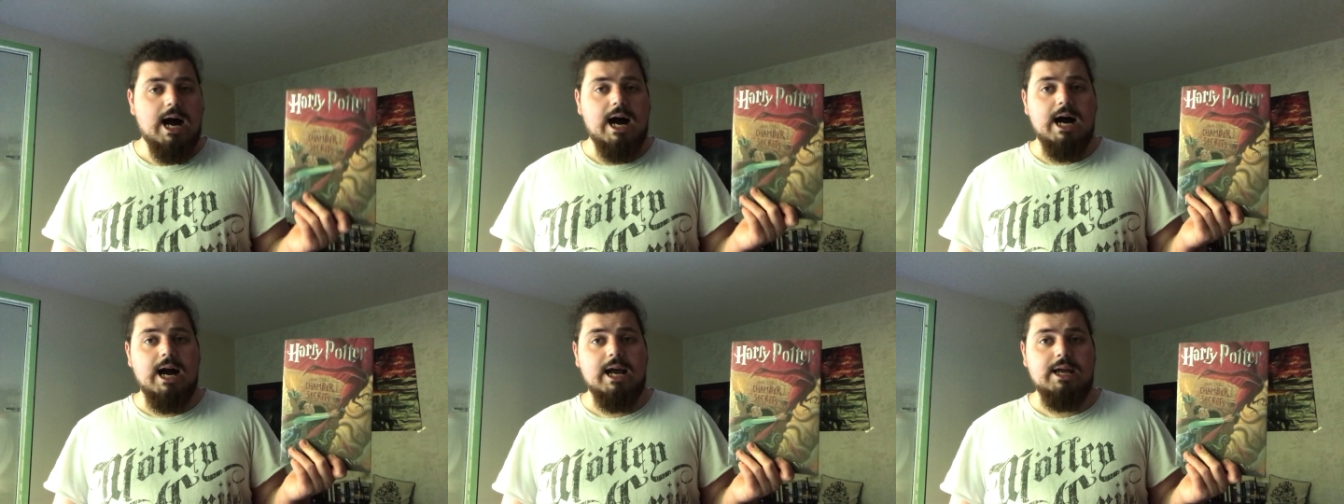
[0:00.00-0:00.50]

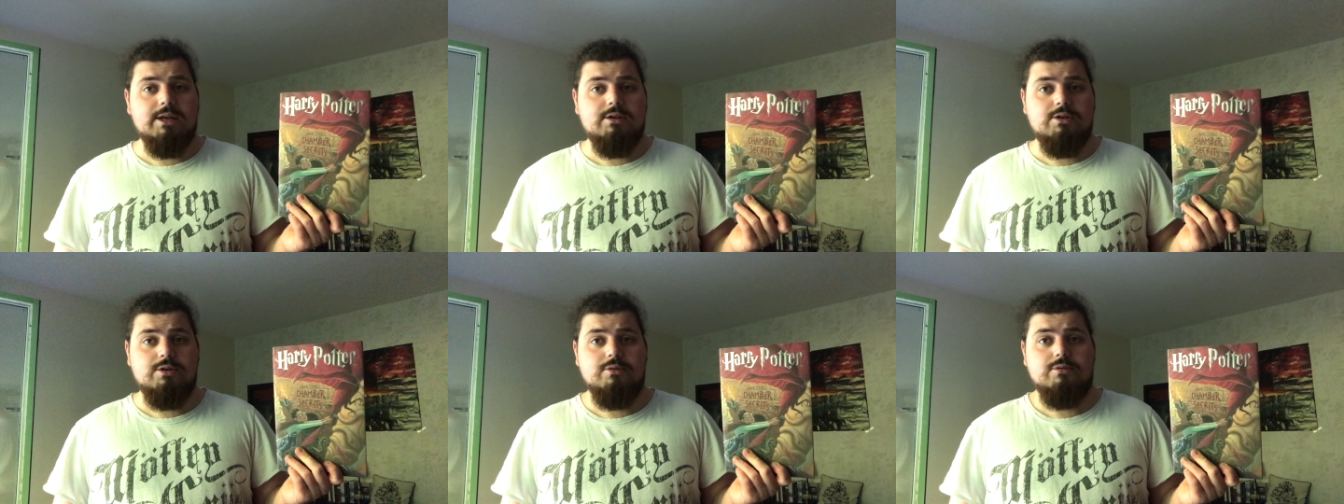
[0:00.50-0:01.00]
I
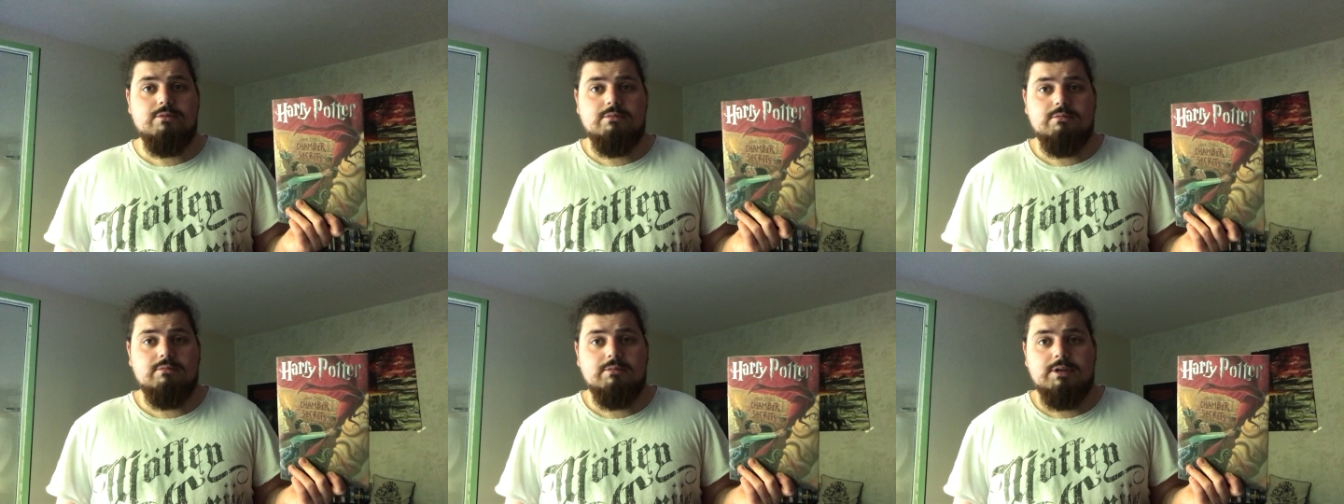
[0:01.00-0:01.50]
do
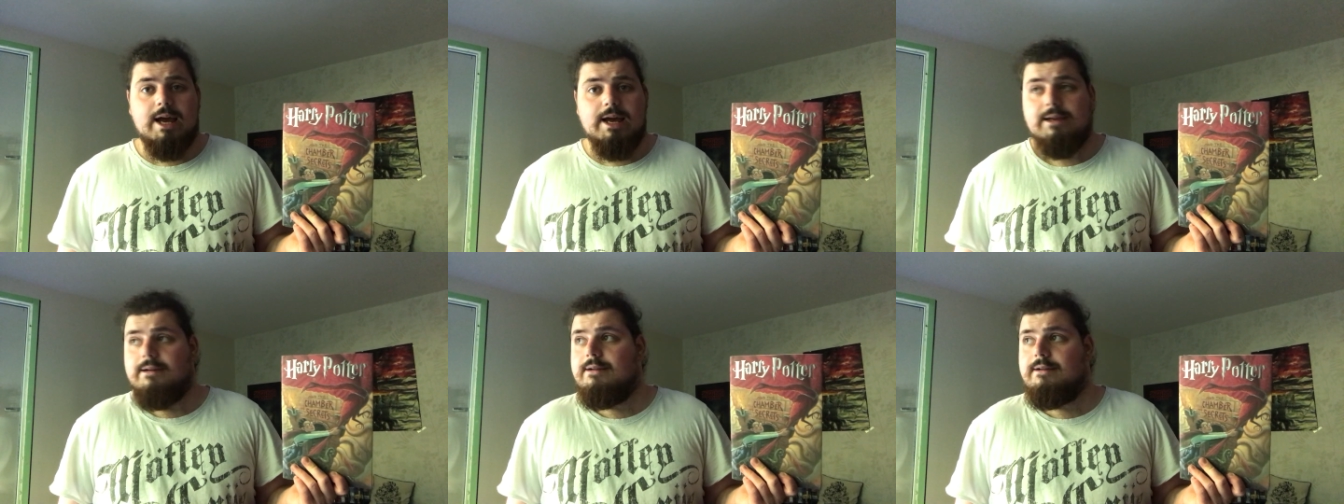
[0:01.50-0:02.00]

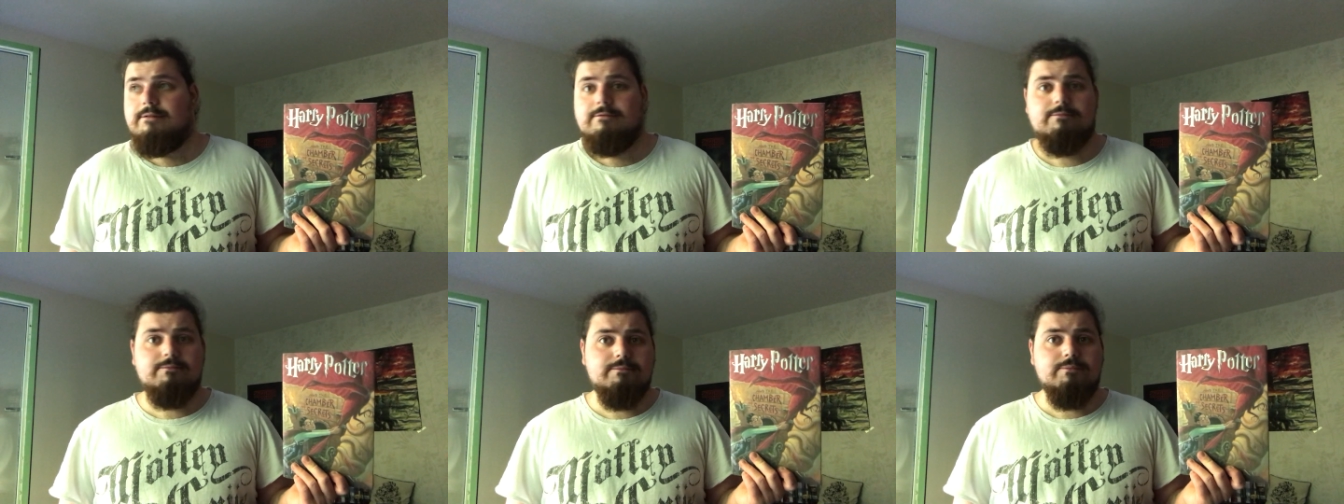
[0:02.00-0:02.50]
like,
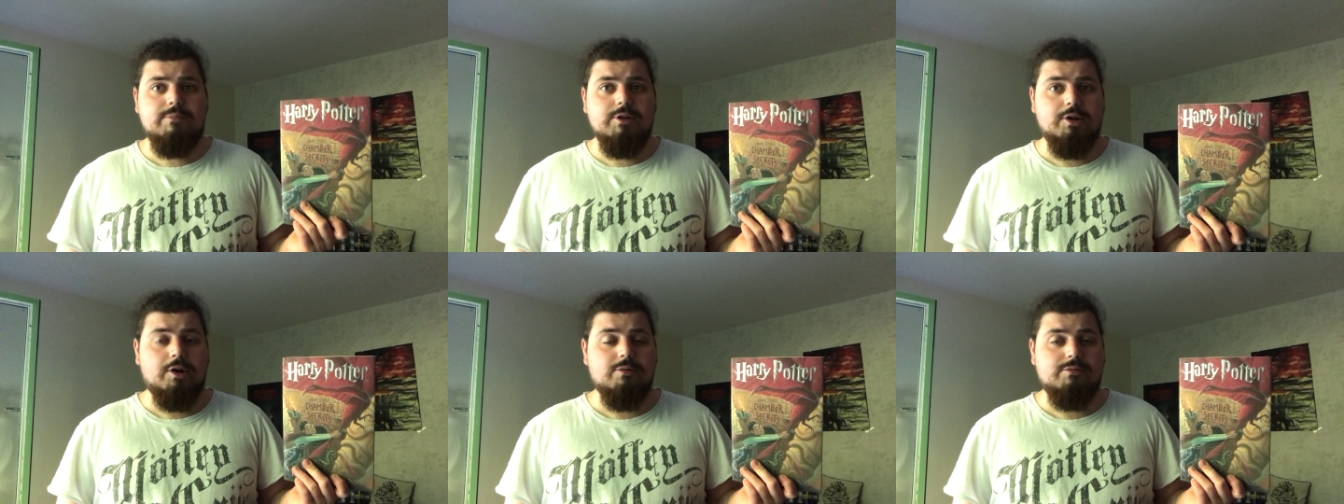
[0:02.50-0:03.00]

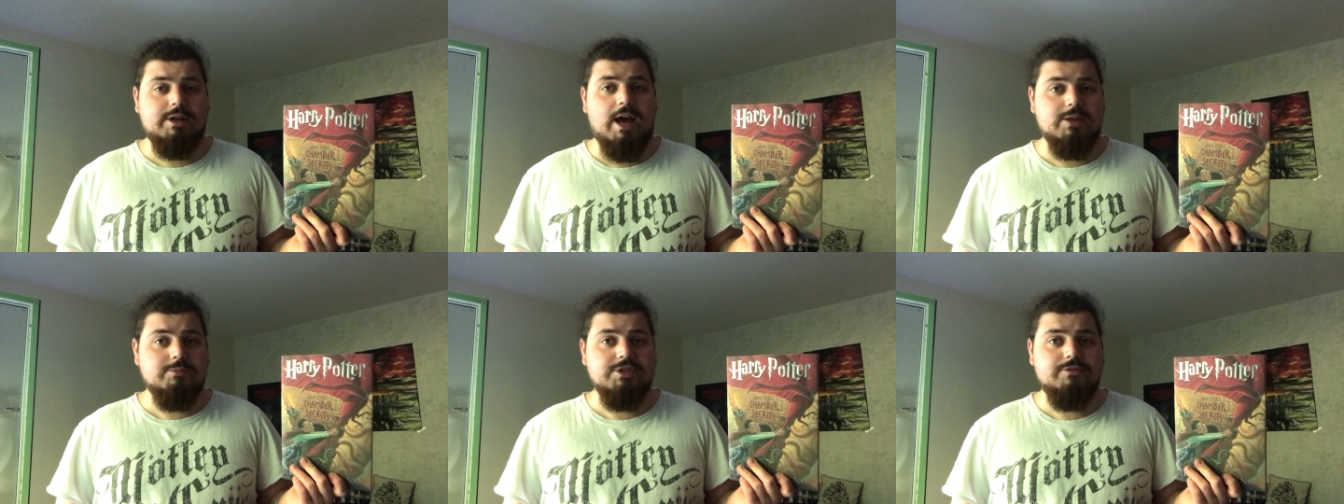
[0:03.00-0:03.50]
the
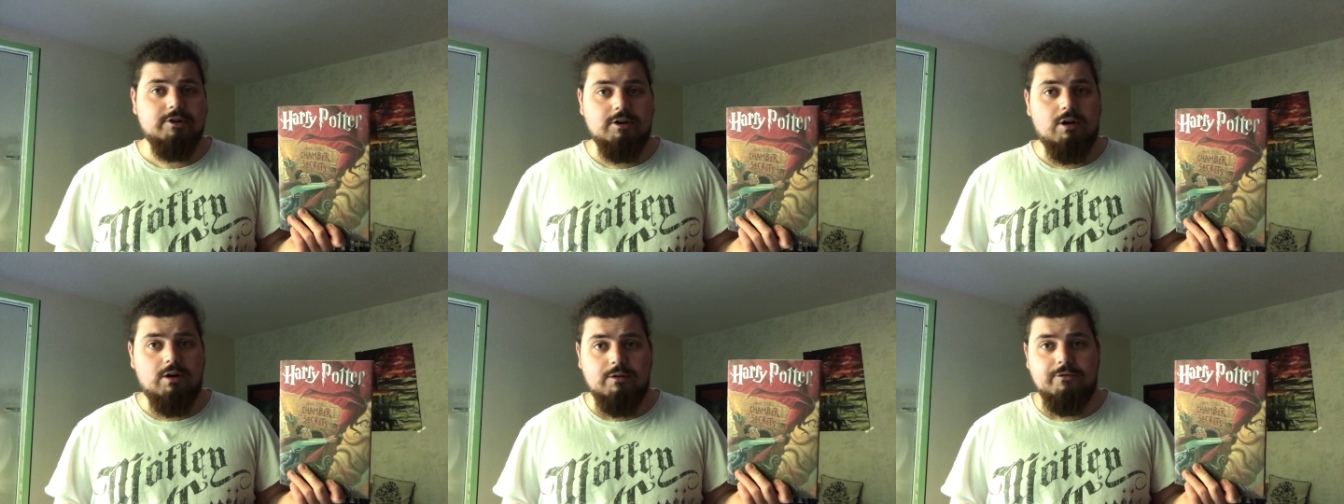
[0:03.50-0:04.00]
atmosphere
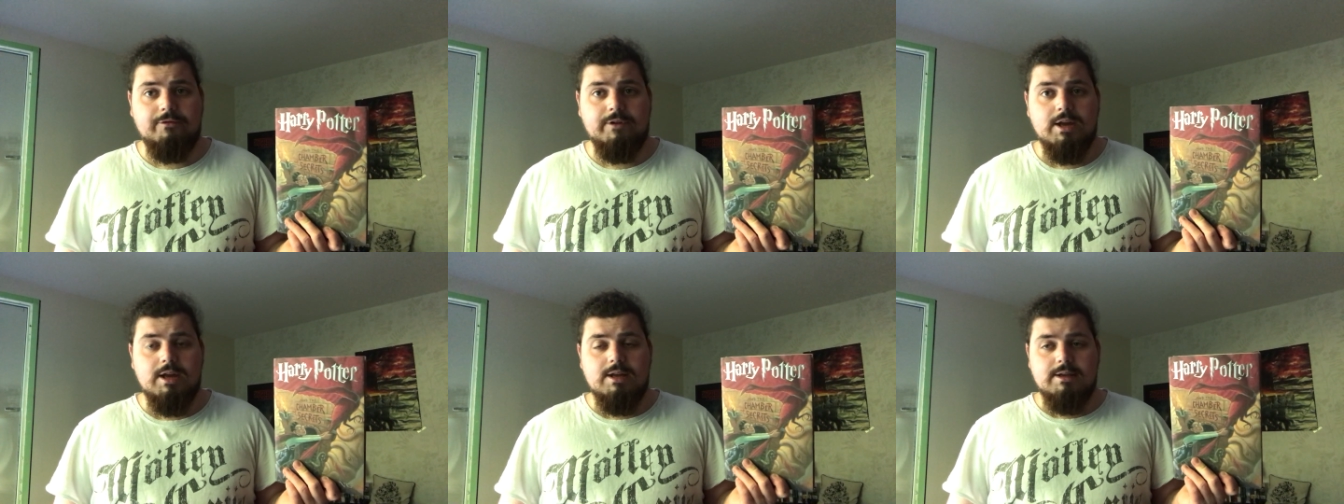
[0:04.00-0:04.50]
of
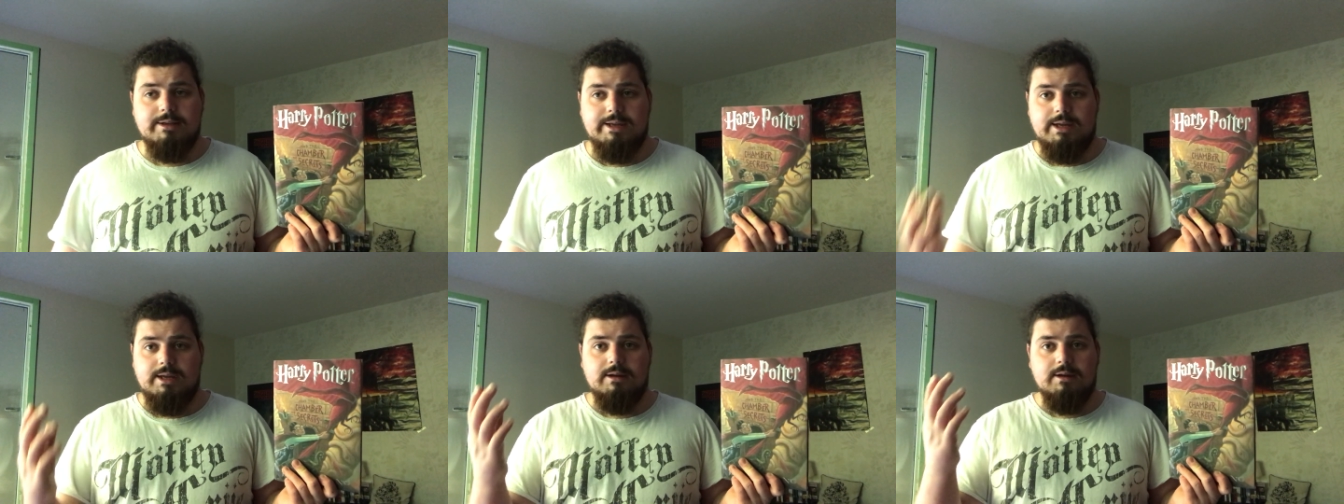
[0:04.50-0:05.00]

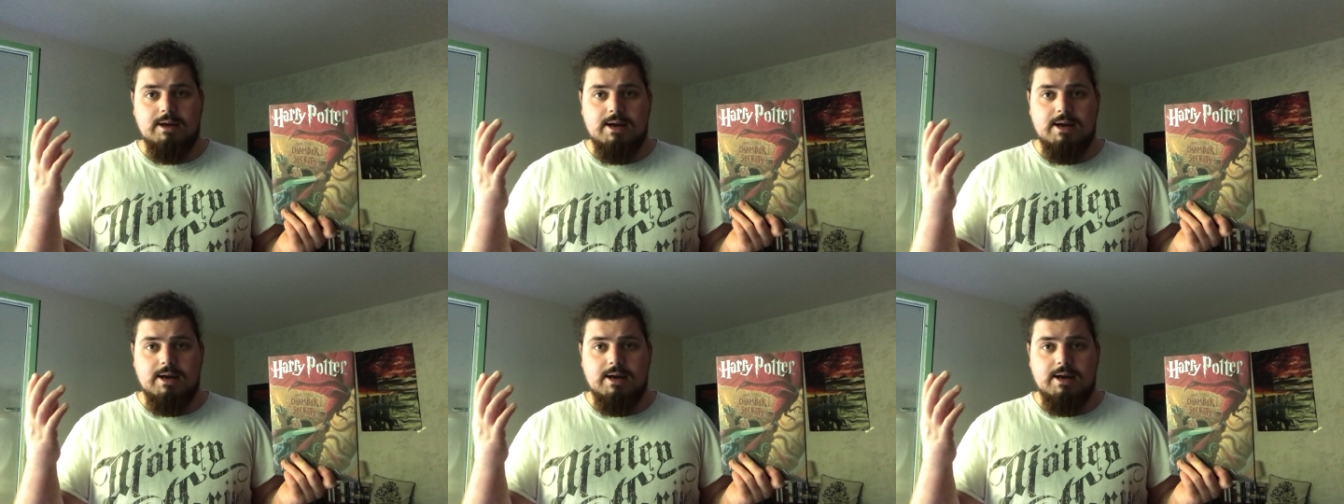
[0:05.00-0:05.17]
the